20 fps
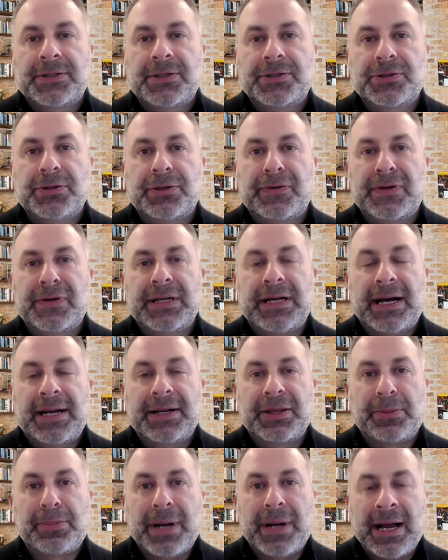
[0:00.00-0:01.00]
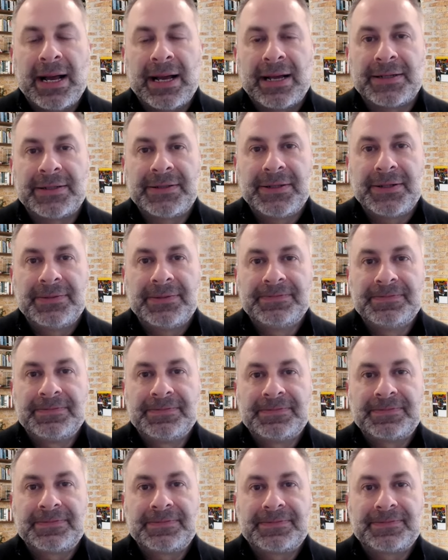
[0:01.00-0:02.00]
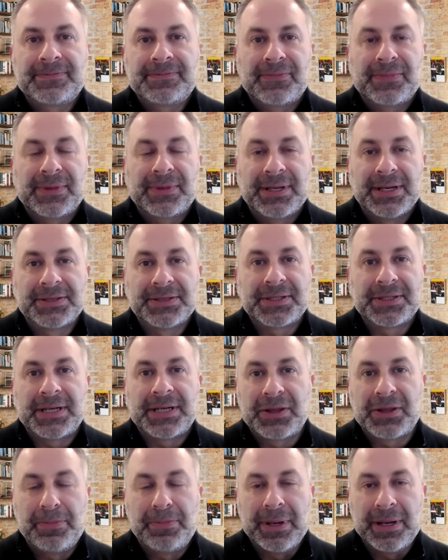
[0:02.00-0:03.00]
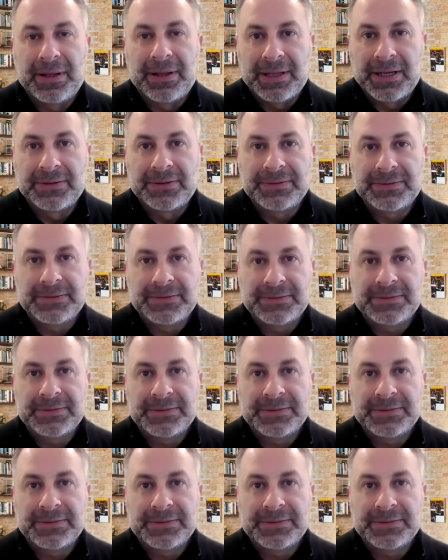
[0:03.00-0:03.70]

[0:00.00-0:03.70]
to sort of get out of the bind is another bailout.